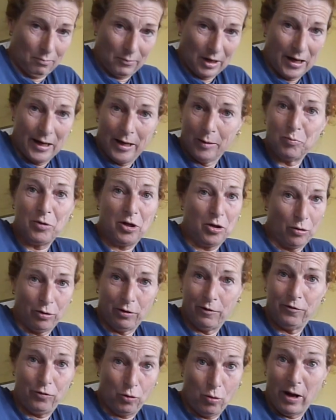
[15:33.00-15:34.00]
Let me know
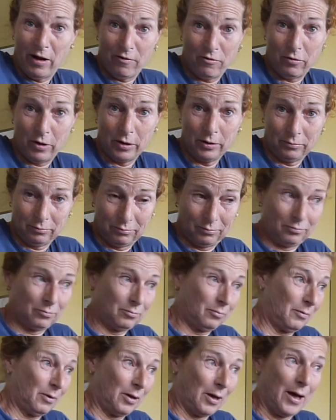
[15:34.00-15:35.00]
if you have one.
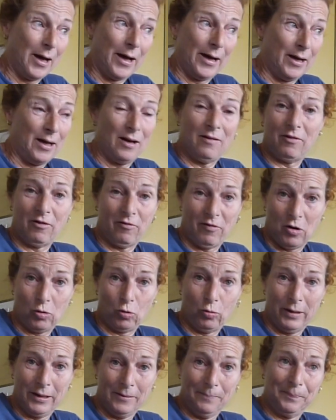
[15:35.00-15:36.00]
I never found
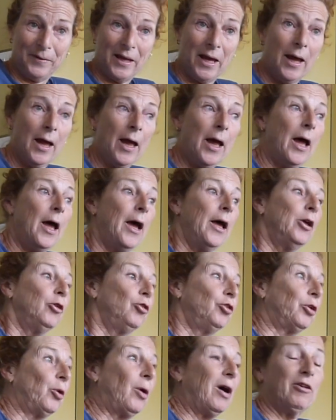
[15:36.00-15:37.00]
one.
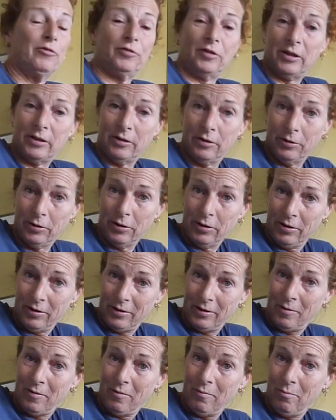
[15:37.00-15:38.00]
So after
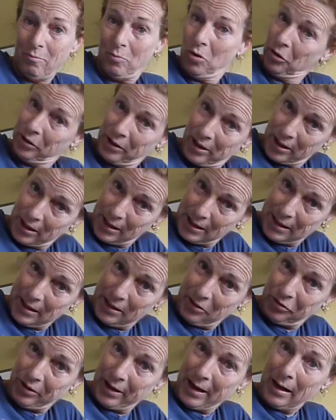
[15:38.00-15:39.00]
more than a
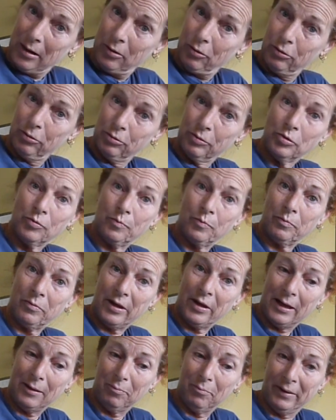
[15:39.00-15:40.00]
year now
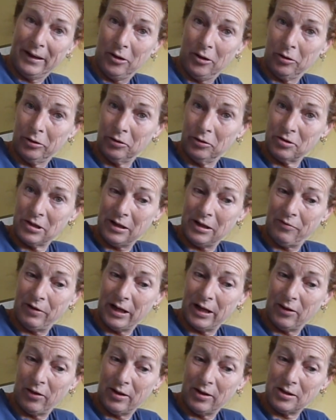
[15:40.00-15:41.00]
that my daughter is living
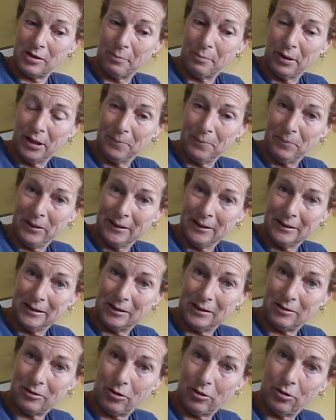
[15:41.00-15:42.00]
in this
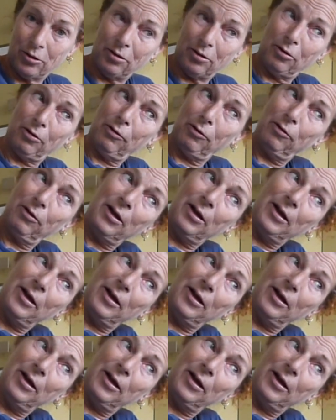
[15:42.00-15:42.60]
apartment, her